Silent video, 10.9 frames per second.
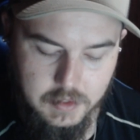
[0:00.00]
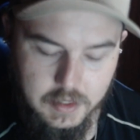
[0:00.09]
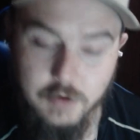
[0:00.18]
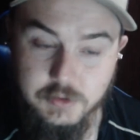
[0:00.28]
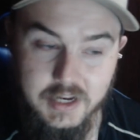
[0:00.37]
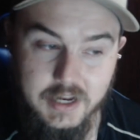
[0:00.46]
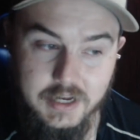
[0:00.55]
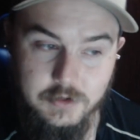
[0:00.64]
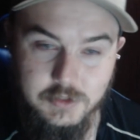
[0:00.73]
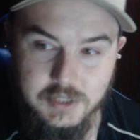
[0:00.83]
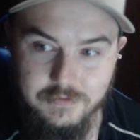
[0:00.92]
outside
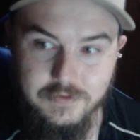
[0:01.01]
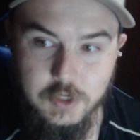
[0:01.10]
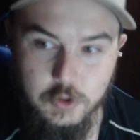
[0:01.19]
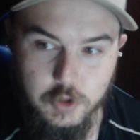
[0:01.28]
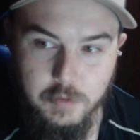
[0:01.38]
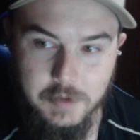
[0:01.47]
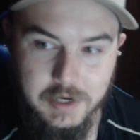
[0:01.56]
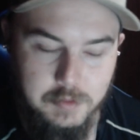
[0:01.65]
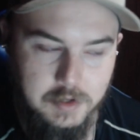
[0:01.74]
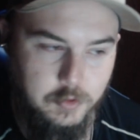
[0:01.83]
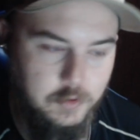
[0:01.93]
outside of Indo-European
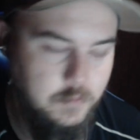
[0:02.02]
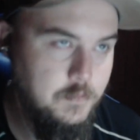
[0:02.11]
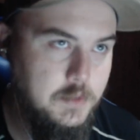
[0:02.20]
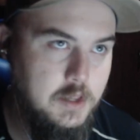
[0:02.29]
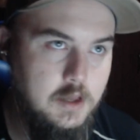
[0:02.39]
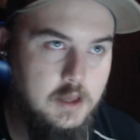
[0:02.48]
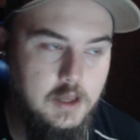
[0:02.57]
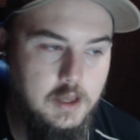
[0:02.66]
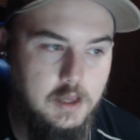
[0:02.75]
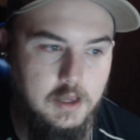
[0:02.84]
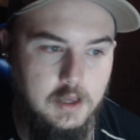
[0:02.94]
people
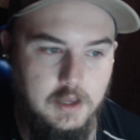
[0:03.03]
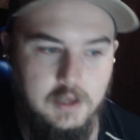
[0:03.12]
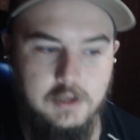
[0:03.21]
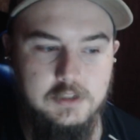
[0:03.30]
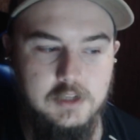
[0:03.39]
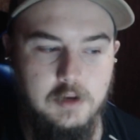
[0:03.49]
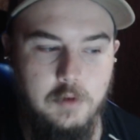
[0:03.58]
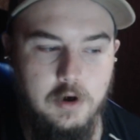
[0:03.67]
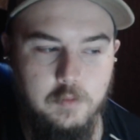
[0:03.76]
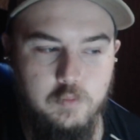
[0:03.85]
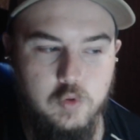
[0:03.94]
is
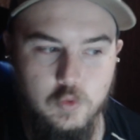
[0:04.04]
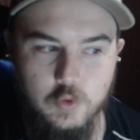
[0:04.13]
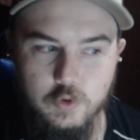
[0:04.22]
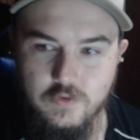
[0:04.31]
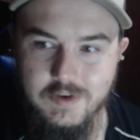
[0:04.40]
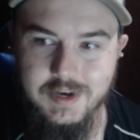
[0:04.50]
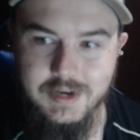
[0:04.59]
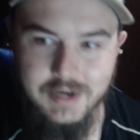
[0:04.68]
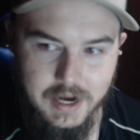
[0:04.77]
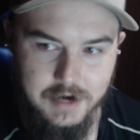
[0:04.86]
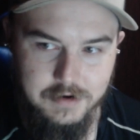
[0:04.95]
among Peruvian
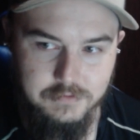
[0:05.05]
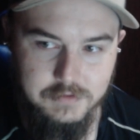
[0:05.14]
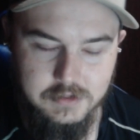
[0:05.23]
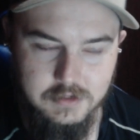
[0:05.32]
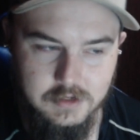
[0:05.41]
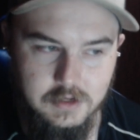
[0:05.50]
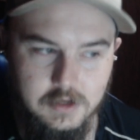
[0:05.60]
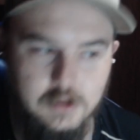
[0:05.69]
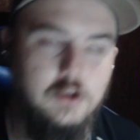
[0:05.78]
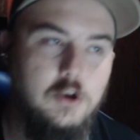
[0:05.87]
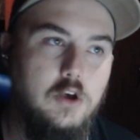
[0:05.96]
natives
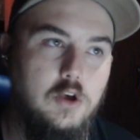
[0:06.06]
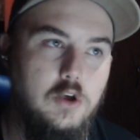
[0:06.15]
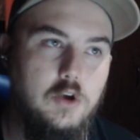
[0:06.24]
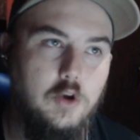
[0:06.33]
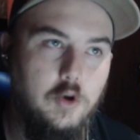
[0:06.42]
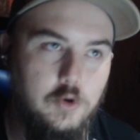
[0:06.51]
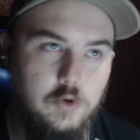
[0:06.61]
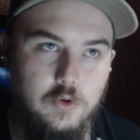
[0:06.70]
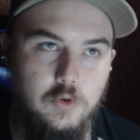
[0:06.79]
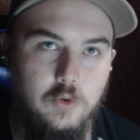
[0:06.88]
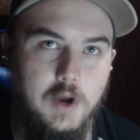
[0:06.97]

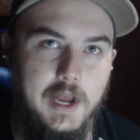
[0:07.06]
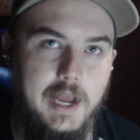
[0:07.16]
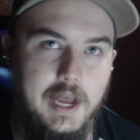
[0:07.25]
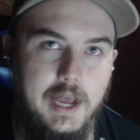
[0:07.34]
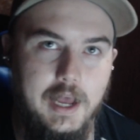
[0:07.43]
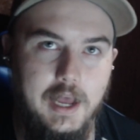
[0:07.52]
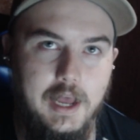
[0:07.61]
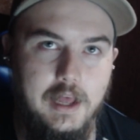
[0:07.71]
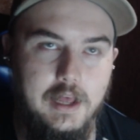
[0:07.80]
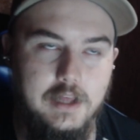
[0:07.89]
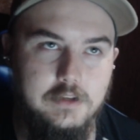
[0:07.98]
who
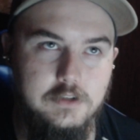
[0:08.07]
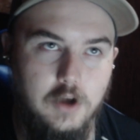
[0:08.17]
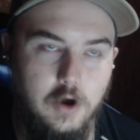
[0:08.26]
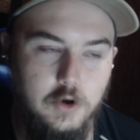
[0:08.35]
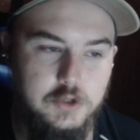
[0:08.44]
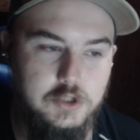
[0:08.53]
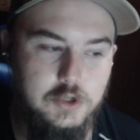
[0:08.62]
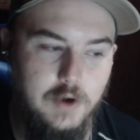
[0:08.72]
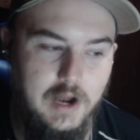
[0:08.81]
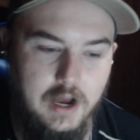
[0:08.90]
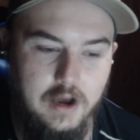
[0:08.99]

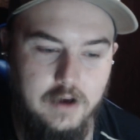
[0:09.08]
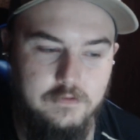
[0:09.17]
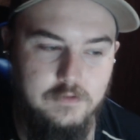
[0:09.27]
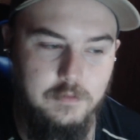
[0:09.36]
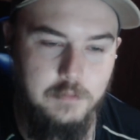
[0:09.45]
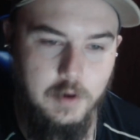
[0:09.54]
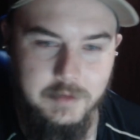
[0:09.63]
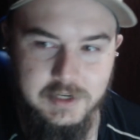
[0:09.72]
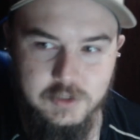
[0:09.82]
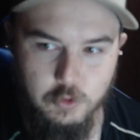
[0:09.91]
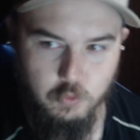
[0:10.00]
also have
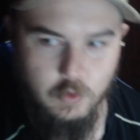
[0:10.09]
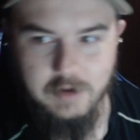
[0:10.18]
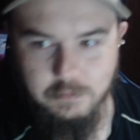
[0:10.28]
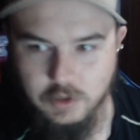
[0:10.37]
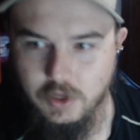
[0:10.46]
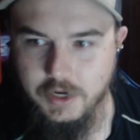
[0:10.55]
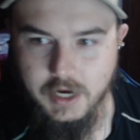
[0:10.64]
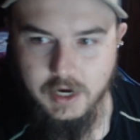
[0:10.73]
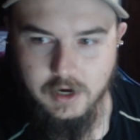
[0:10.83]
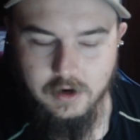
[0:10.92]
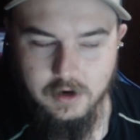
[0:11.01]
mummies with red and blonde
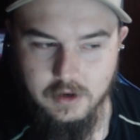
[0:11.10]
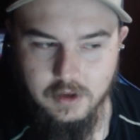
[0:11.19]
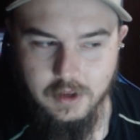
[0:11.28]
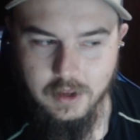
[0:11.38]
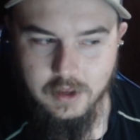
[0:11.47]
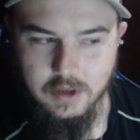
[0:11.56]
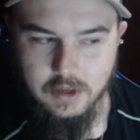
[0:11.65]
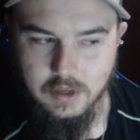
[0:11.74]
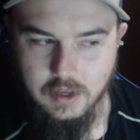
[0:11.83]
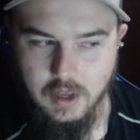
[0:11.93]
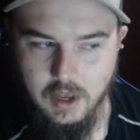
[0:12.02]
hair.
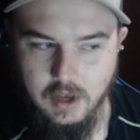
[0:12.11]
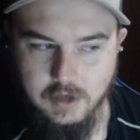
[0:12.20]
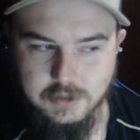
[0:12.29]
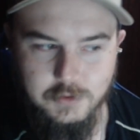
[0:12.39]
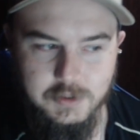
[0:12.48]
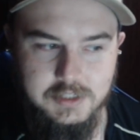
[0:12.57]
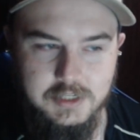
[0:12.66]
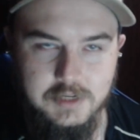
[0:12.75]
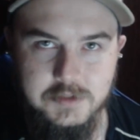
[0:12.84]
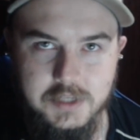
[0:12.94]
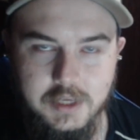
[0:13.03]
Uh, so it
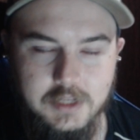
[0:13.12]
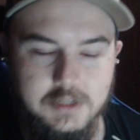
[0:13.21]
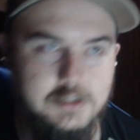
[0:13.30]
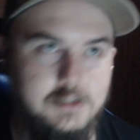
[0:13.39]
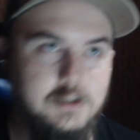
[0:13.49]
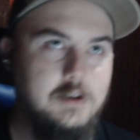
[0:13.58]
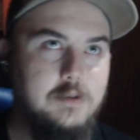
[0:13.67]
seems like it's